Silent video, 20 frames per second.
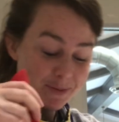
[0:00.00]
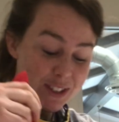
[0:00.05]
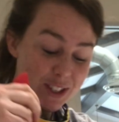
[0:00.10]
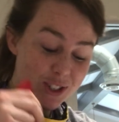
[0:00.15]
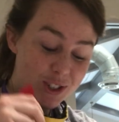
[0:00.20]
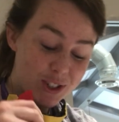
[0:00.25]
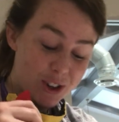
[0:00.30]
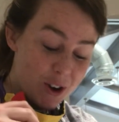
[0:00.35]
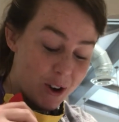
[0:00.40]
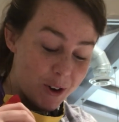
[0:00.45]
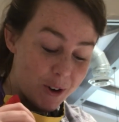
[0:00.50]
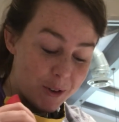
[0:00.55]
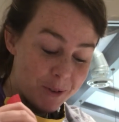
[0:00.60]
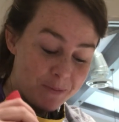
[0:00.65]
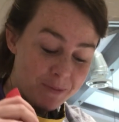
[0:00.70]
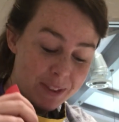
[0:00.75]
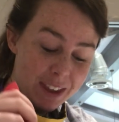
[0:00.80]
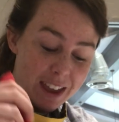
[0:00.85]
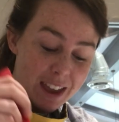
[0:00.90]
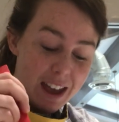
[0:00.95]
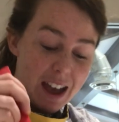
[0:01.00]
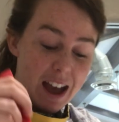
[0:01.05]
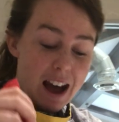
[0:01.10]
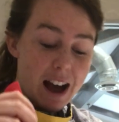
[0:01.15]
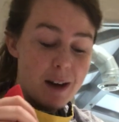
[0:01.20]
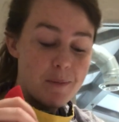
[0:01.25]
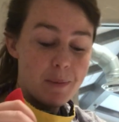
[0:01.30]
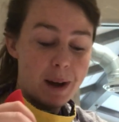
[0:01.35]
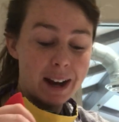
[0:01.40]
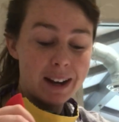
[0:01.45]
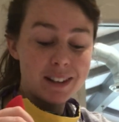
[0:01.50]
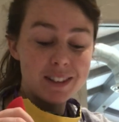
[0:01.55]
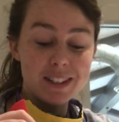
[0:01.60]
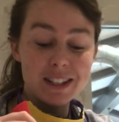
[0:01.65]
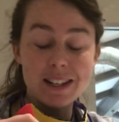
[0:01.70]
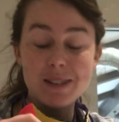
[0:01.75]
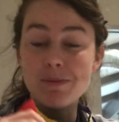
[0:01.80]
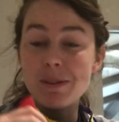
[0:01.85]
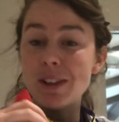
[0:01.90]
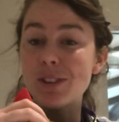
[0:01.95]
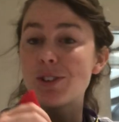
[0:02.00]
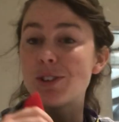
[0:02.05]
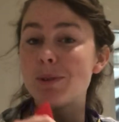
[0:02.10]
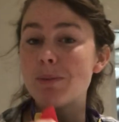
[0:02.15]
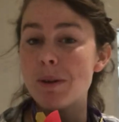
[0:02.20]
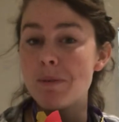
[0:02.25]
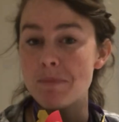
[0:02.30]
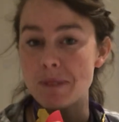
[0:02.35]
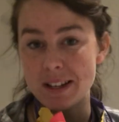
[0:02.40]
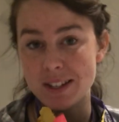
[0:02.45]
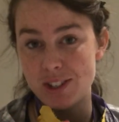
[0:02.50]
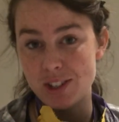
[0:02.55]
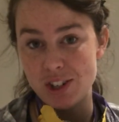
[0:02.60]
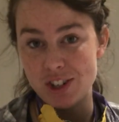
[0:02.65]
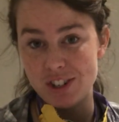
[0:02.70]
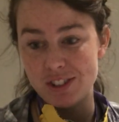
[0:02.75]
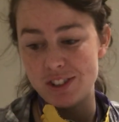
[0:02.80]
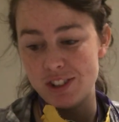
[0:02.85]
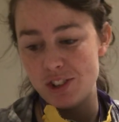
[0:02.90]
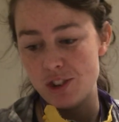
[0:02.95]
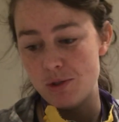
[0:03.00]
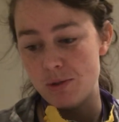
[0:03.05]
So mine is going to be a little bit messier than